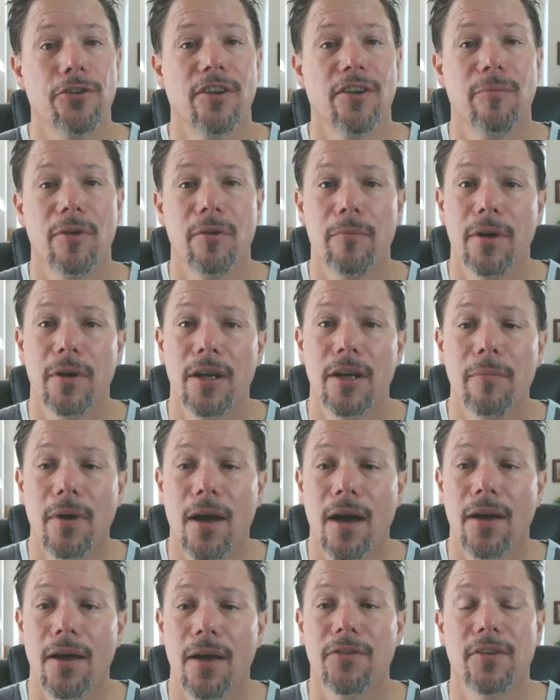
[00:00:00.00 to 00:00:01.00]
have been
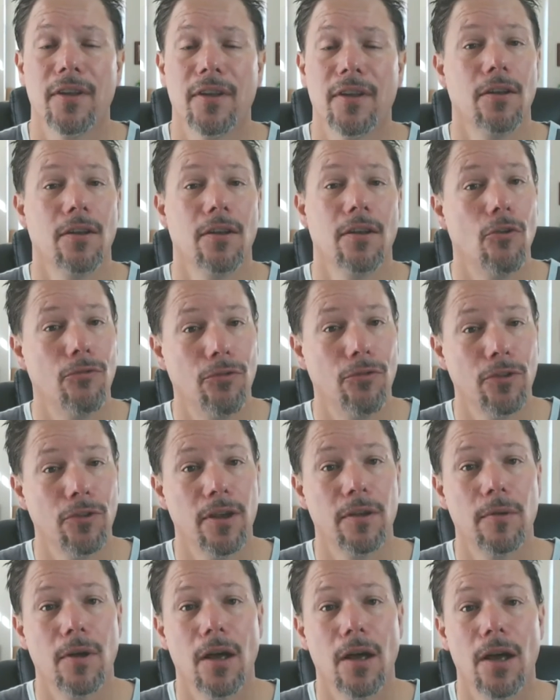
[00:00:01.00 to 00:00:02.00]
minimized and
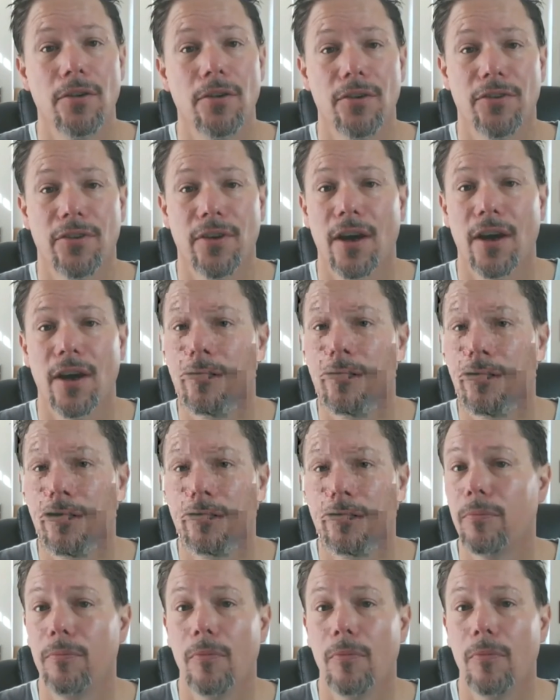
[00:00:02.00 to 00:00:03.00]
hopefully
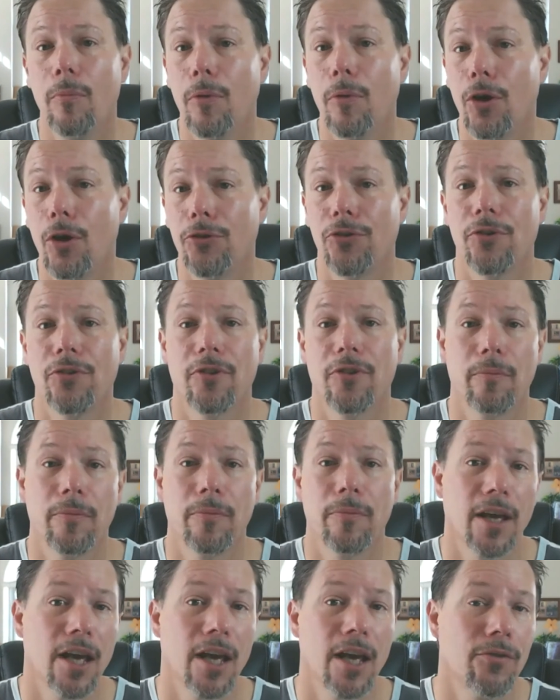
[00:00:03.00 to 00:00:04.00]
undesirable emotions and
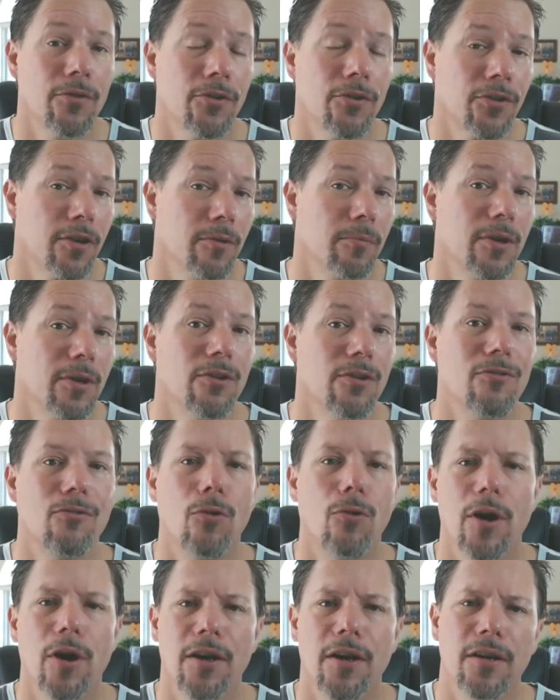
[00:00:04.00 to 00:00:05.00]
behaviors can be
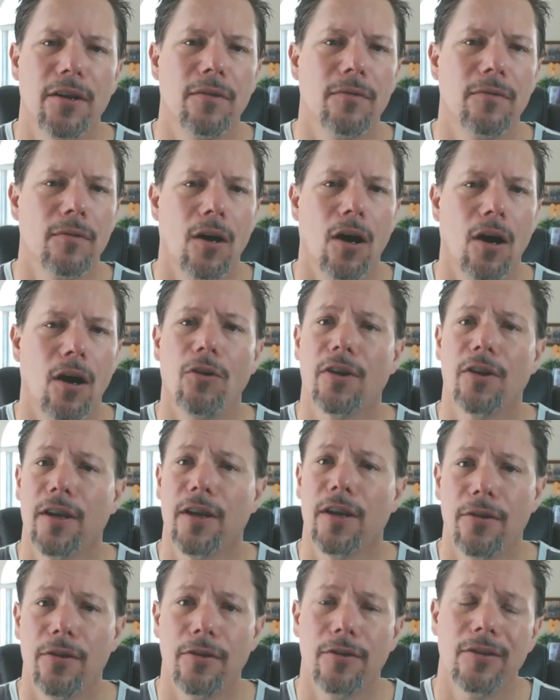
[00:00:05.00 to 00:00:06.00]
avoided
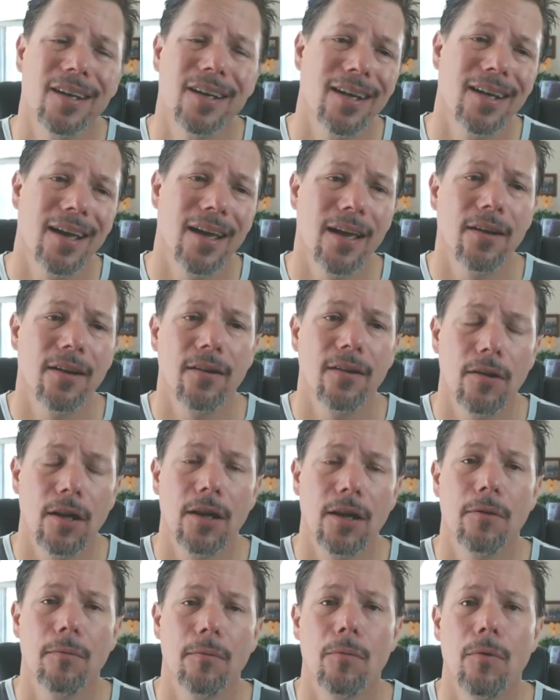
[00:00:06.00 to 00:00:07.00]
altogether and,
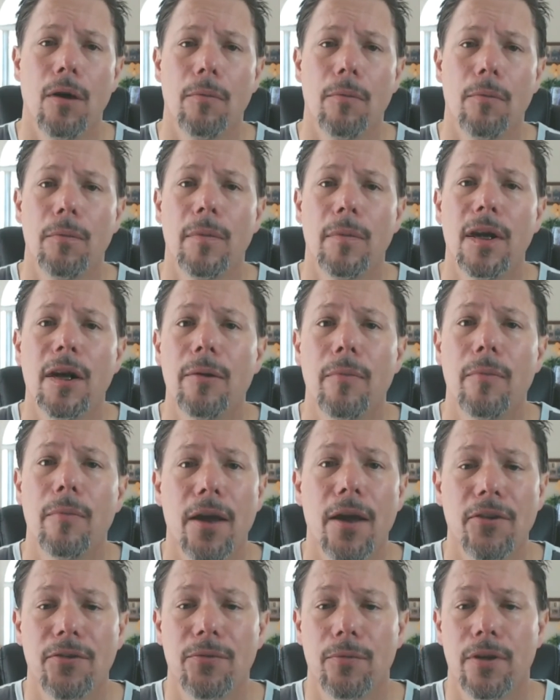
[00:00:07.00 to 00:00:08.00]
and
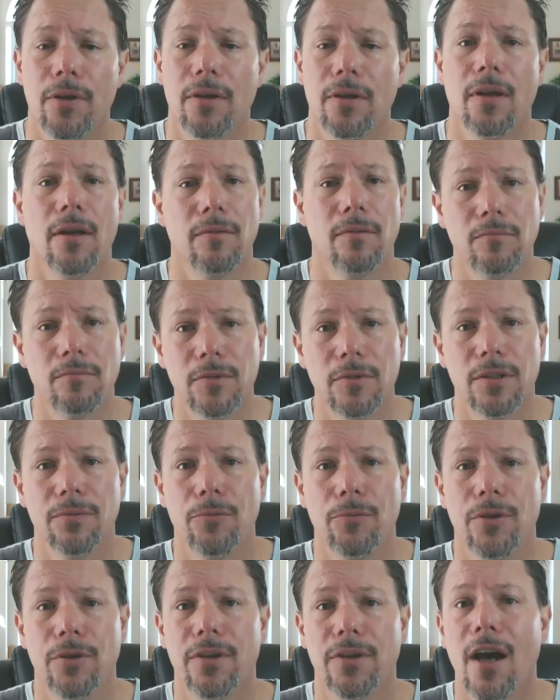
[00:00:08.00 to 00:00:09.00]
minimized when,
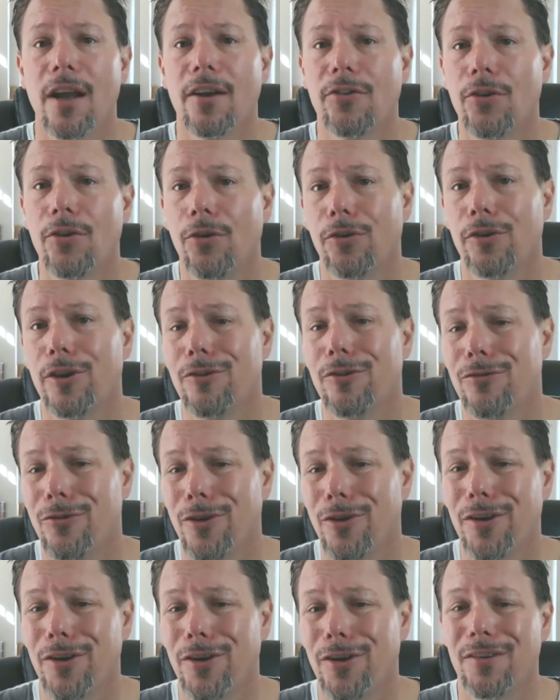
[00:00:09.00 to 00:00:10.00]
when not totally
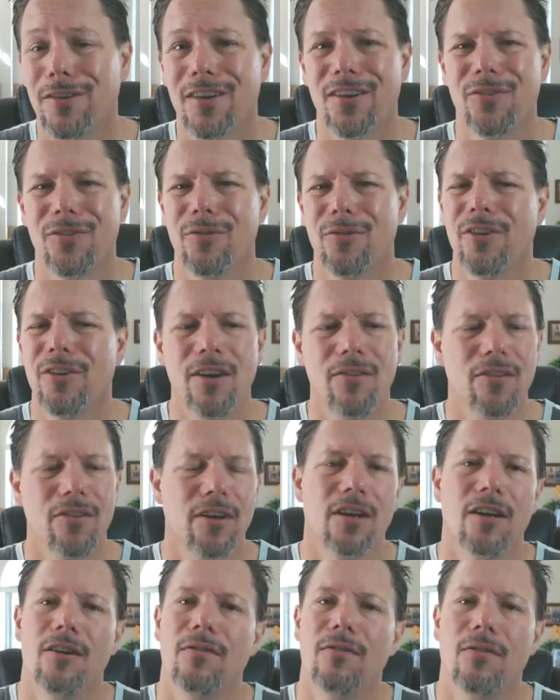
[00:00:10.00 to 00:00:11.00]
avoided, because we're never
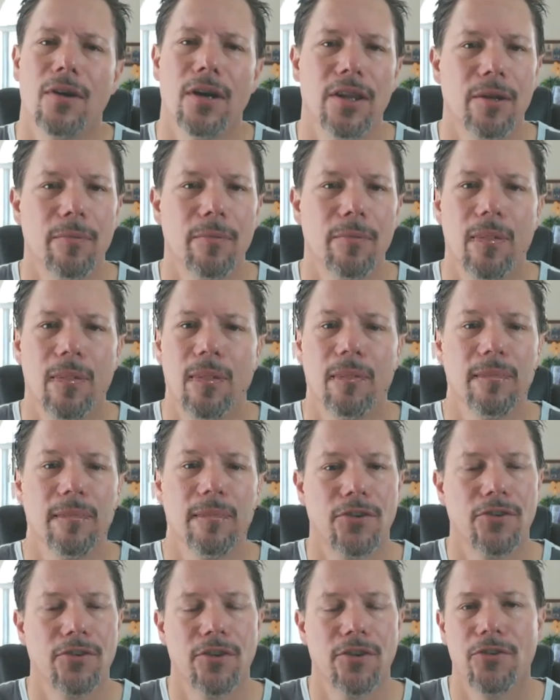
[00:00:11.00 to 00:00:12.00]
going to avoid them all.
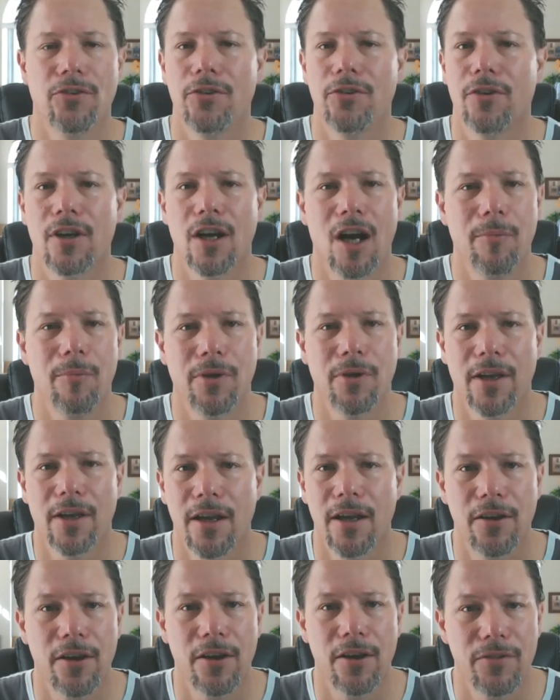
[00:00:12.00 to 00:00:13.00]
It's just too
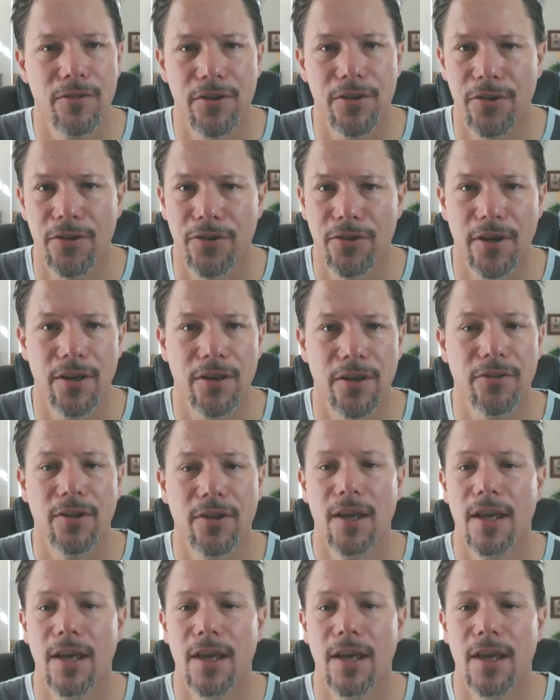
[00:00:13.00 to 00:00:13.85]
complicated of a disease.